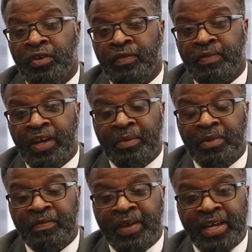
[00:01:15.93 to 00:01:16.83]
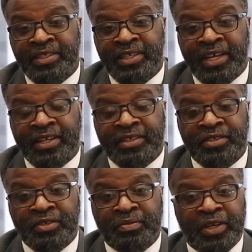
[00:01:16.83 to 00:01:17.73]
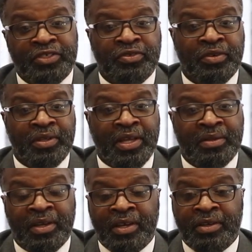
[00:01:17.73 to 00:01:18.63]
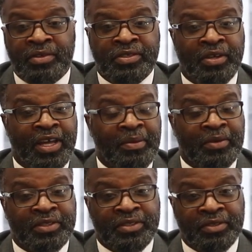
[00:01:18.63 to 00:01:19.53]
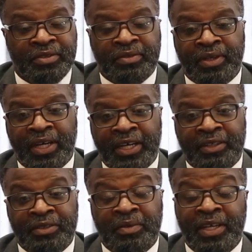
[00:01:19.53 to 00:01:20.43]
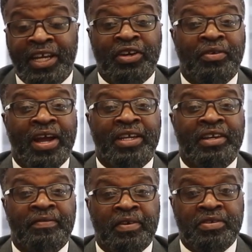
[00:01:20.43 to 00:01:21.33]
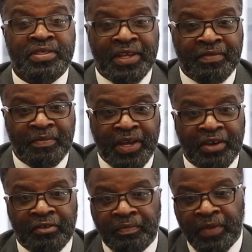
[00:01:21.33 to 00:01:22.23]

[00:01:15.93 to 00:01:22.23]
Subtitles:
who've not been vaccinated, to make sure that they're still able to interact in a very safe manner.